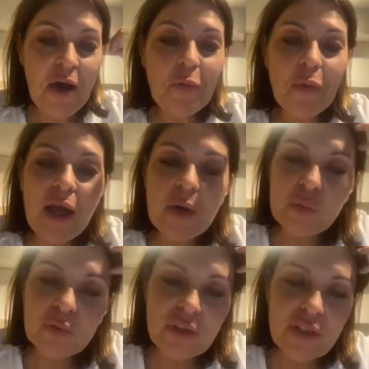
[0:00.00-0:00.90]
Why
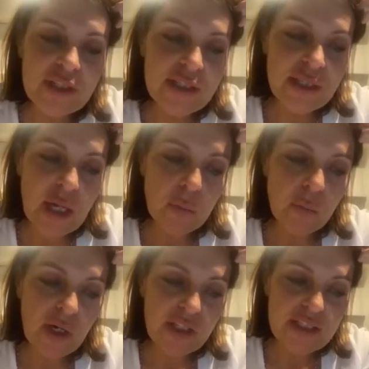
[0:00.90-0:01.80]
would this
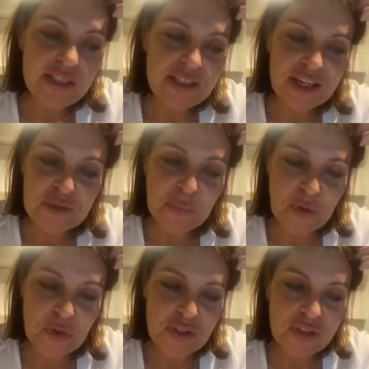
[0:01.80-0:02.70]
someone start
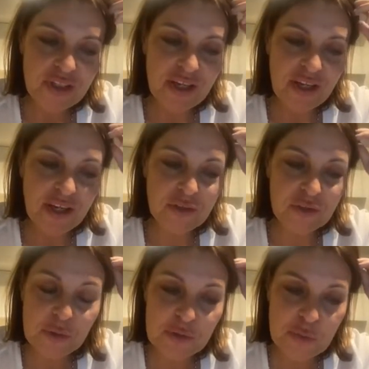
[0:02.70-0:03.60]
burning a
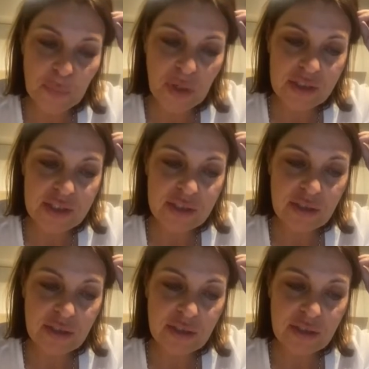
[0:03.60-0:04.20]
rosebud?